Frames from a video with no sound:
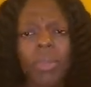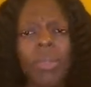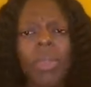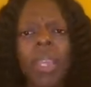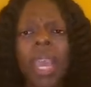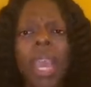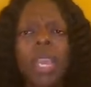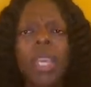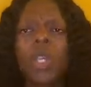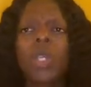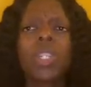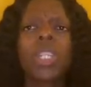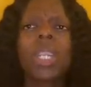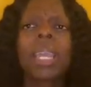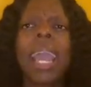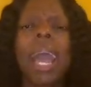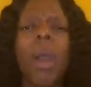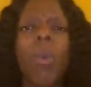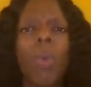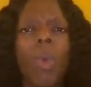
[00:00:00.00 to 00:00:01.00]
and
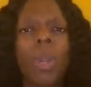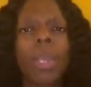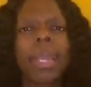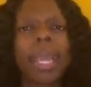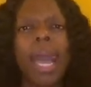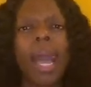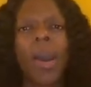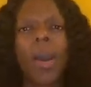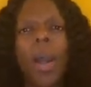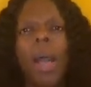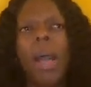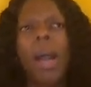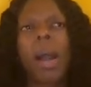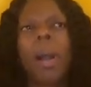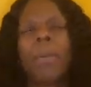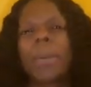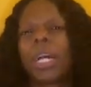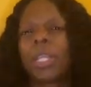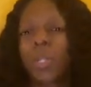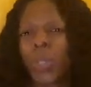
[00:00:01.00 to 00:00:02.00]
usually I work out
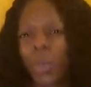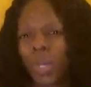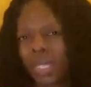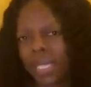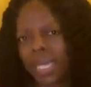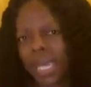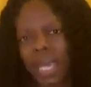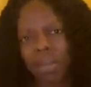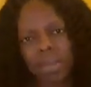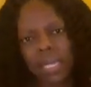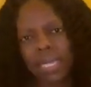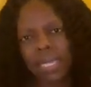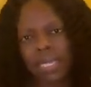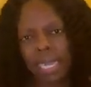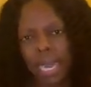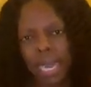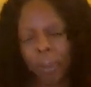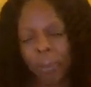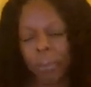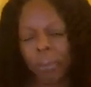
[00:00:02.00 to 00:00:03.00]
about three times a
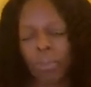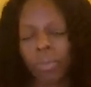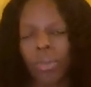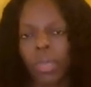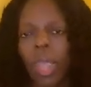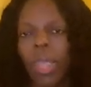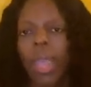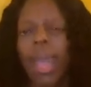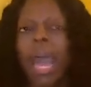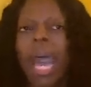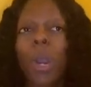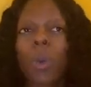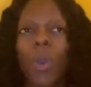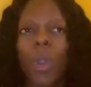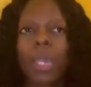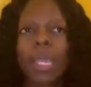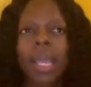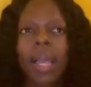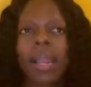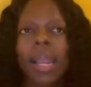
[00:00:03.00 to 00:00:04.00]
day. I
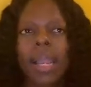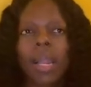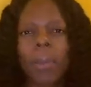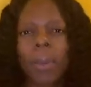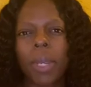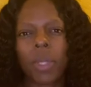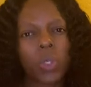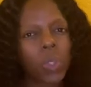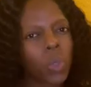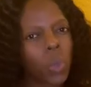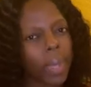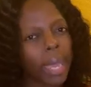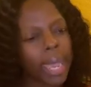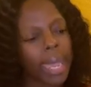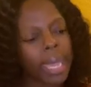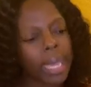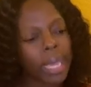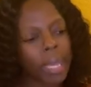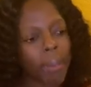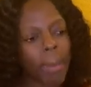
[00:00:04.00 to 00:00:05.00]
work out like about 2
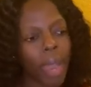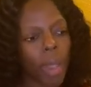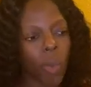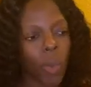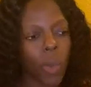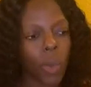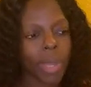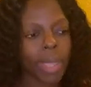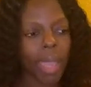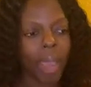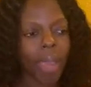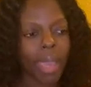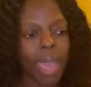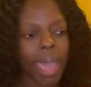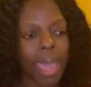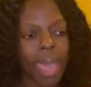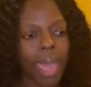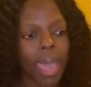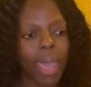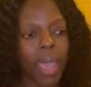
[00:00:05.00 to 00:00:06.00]
a.m. I work out
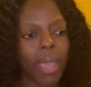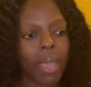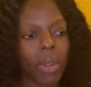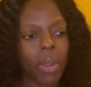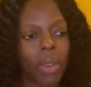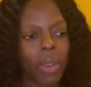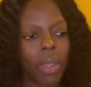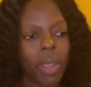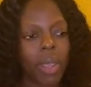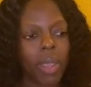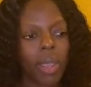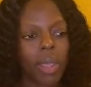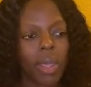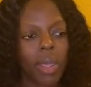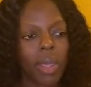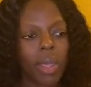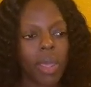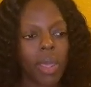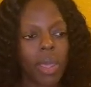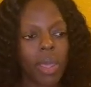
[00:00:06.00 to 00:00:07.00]
at
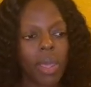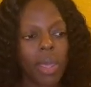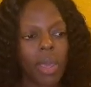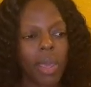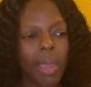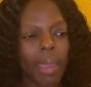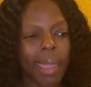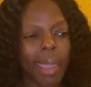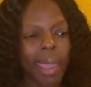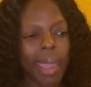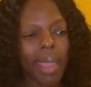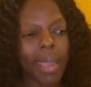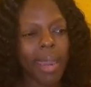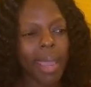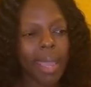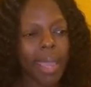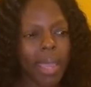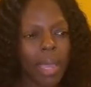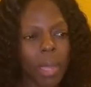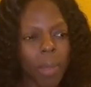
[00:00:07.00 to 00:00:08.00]
8
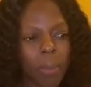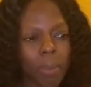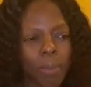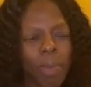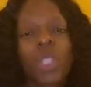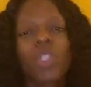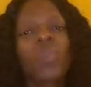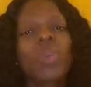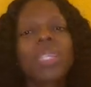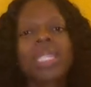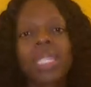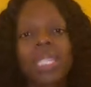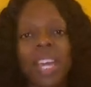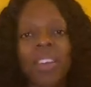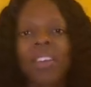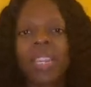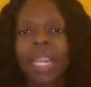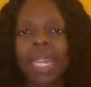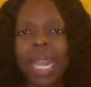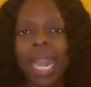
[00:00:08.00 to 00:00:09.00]
a.m. between
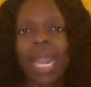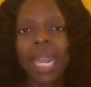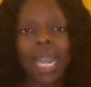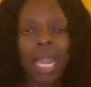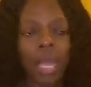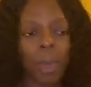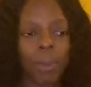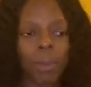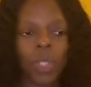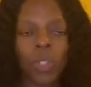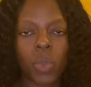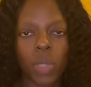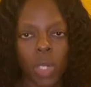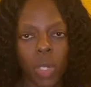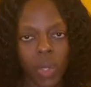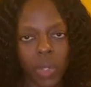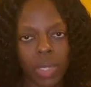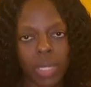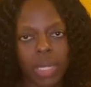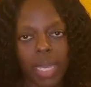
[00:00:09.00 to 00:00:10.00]
7 and 9 a.m. between
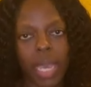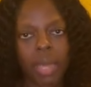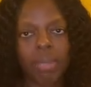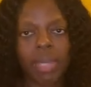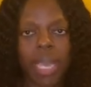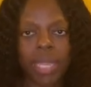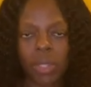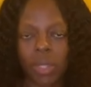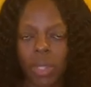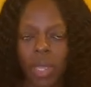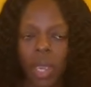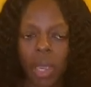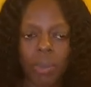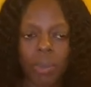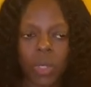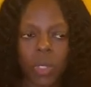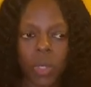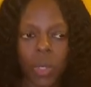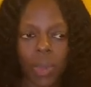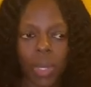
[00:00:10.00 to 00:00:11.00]
those times I start
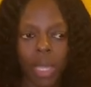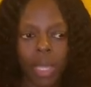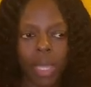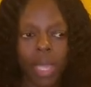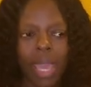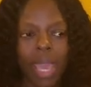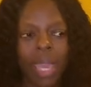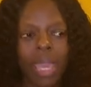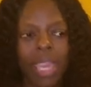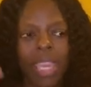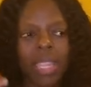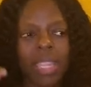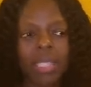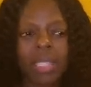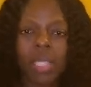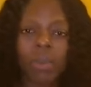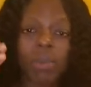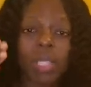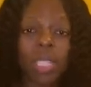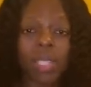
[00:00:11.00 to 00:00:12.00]
between either
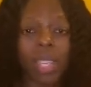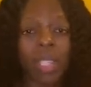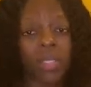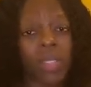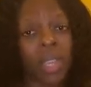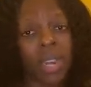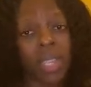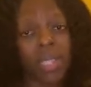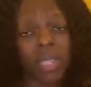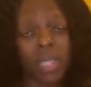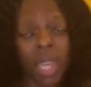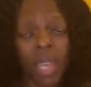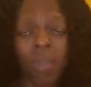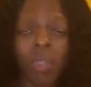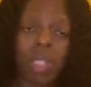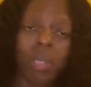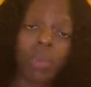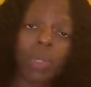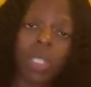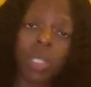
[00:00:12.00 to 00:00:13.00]
sometimes I start at
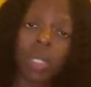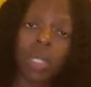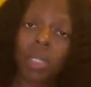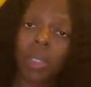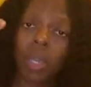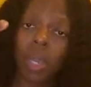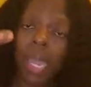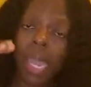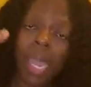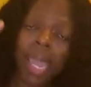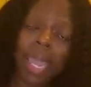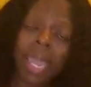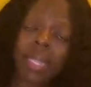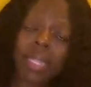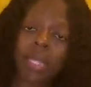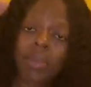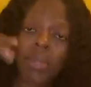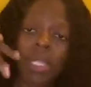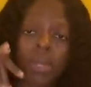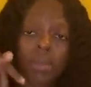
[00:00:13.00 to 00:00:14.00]
7 sometimes I start at
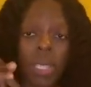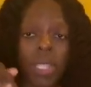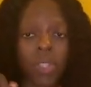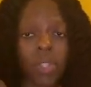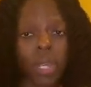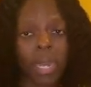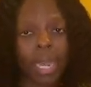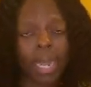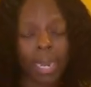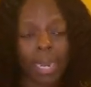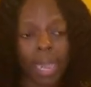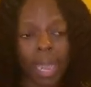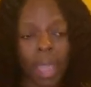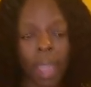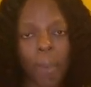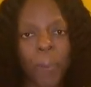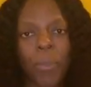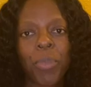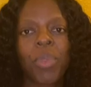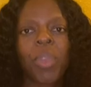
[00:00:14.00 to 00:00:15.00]
8 sometimes I start at
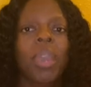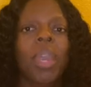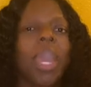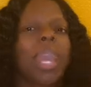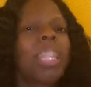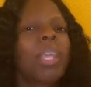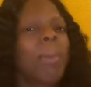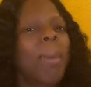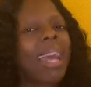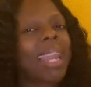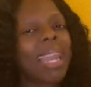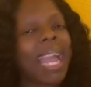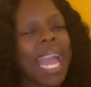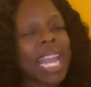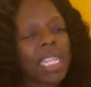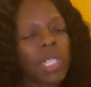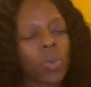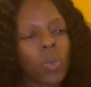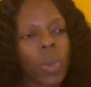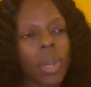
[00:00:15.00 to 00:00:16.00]
9 and then my
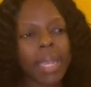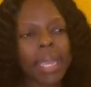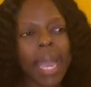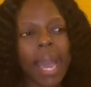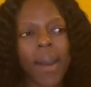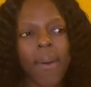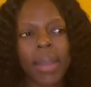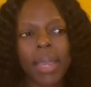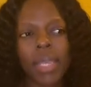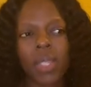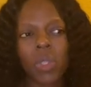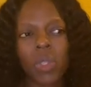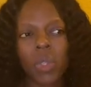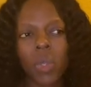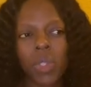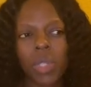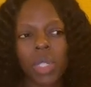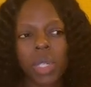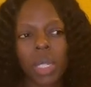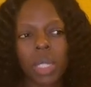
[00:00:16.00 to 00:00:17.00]
last workout is
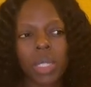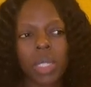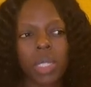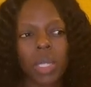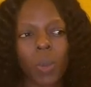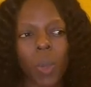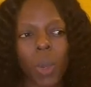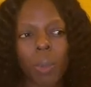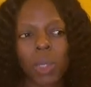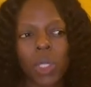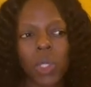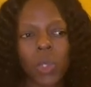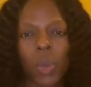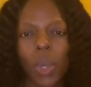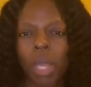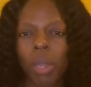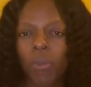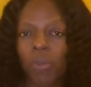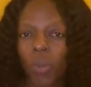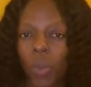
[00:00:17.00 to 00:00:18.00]
usually somewhere
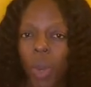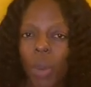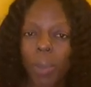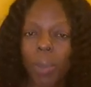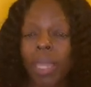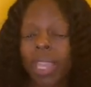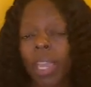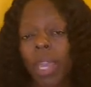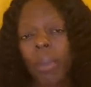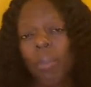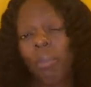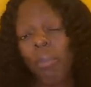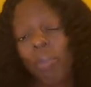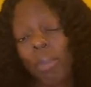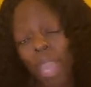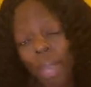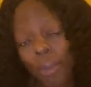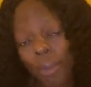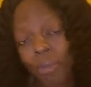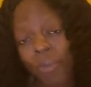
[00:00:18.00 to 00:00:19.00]
between 4 p.m.
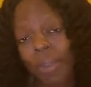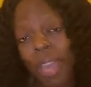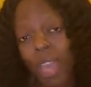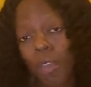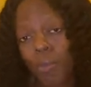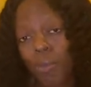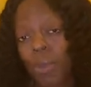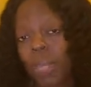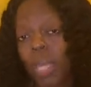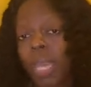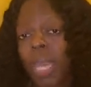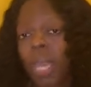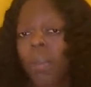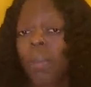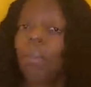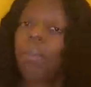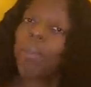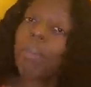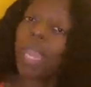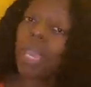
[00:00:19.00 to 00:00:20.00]
maybe 5
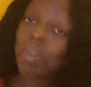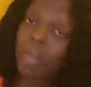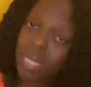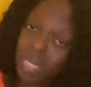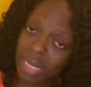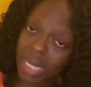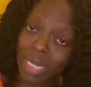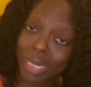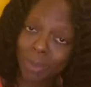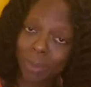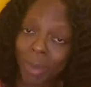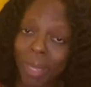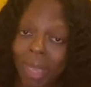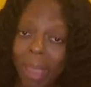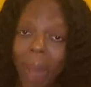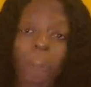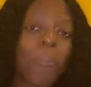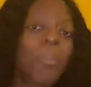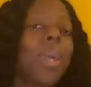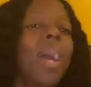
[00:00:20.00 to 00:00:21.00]
p.m. maybe 6
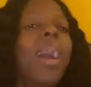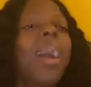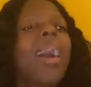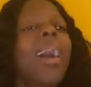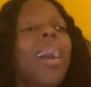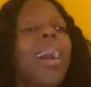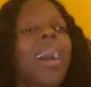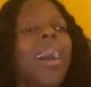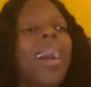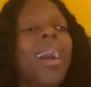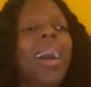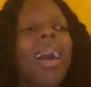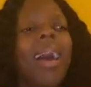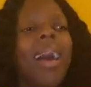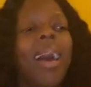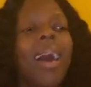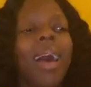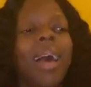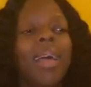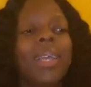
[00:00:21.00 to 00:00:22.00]
p.m.
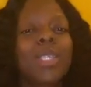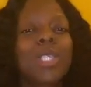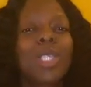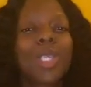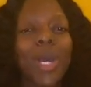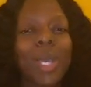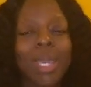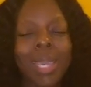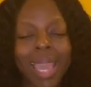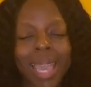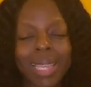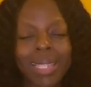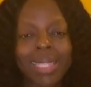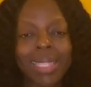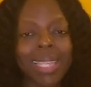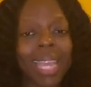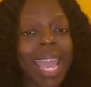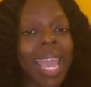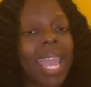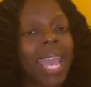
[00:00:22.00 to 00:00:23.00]
So
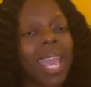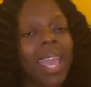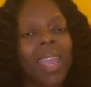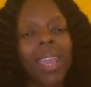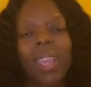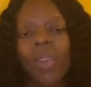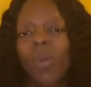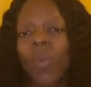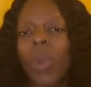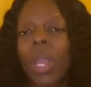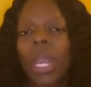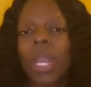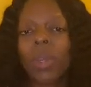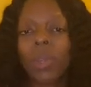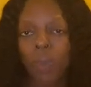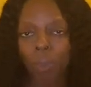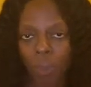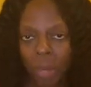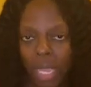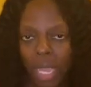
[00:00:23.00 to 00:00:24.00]
yes, and with
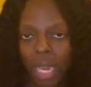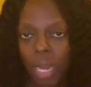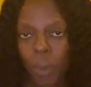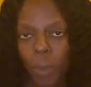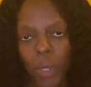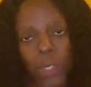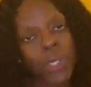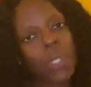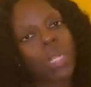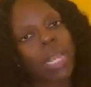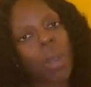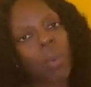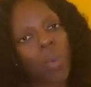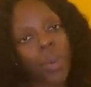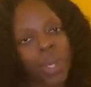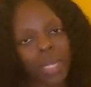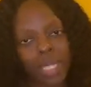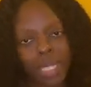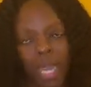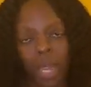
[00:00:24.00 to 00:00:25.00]
being a person that
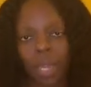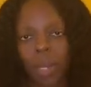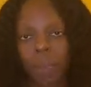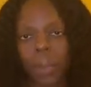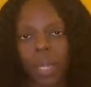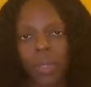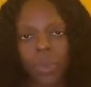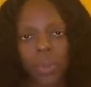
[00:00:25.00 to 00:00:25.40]
works out about